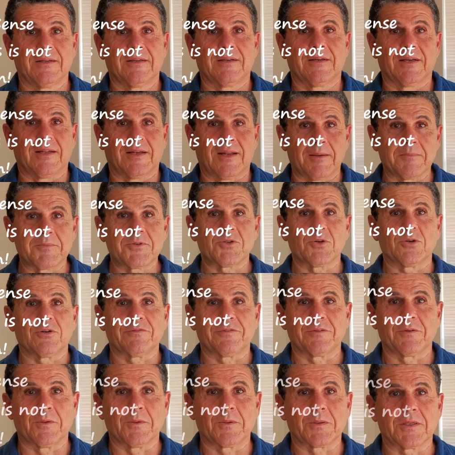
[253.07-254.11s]
And I'm sure if
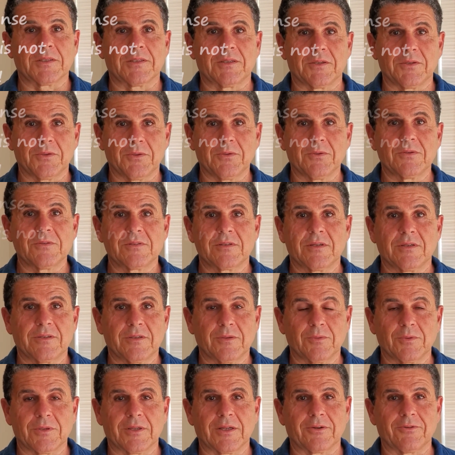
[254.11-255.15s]
you look at the news,
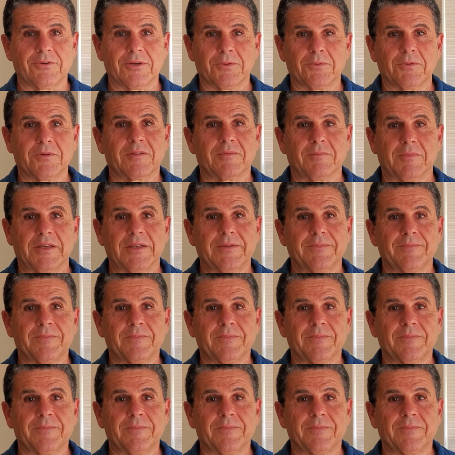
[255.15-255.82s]
you would agree with me.